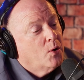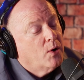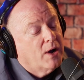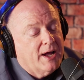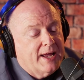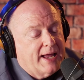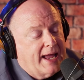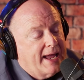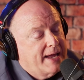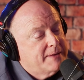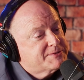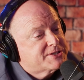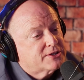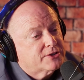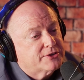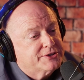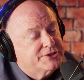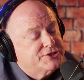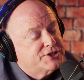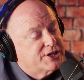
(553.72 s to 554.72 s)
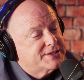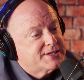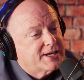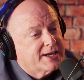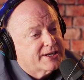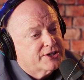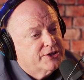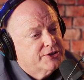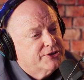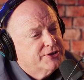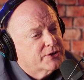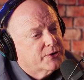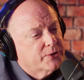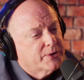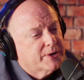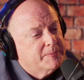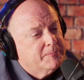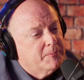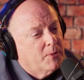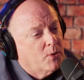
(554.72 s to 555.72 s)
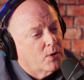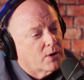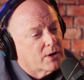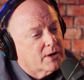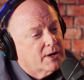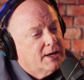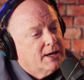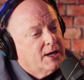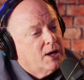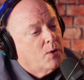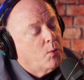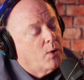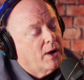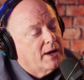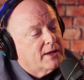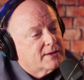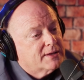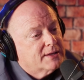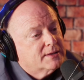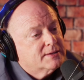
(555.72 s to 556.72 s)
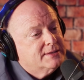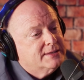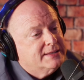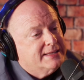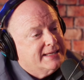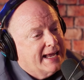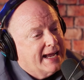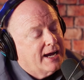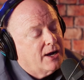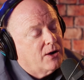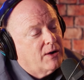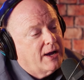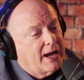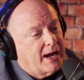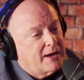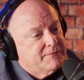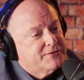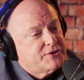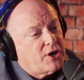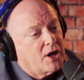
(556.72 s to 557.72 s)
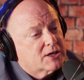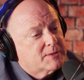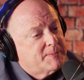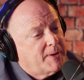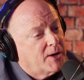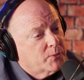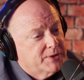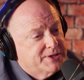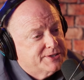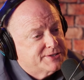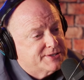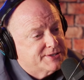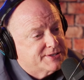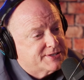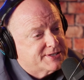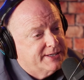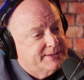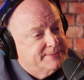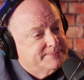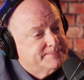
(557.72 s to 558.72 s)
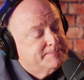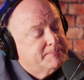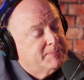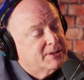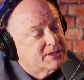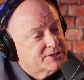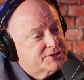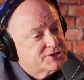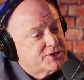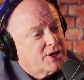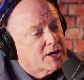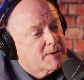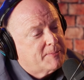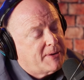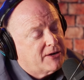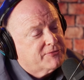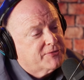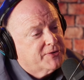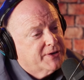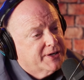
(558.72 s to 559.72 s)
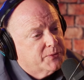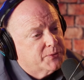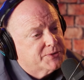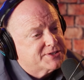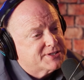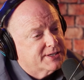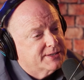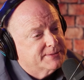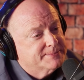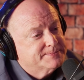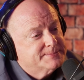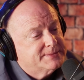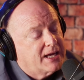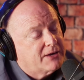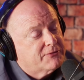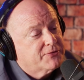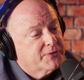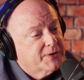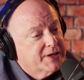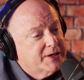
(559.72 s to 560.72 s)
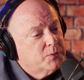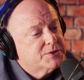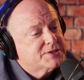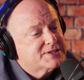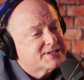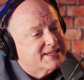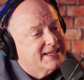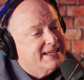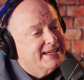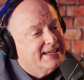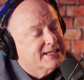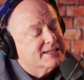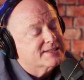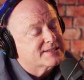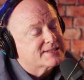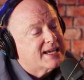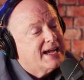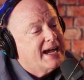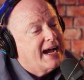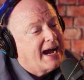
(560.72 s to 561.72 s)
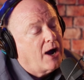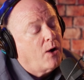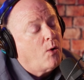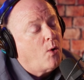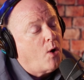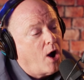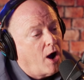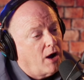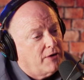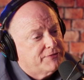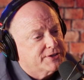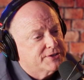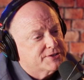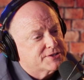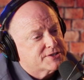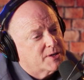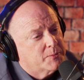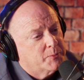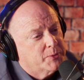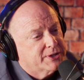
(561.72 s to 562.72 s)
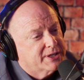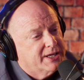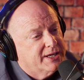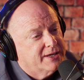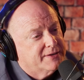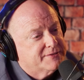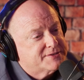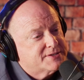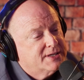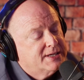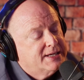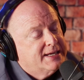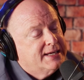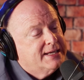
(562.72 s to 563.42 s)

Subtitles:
Well, absolutely, Jason. I couldn't agree more. Well, now I've talked about recency, but let's talk about frequency. Now, frequency is how often someone gives.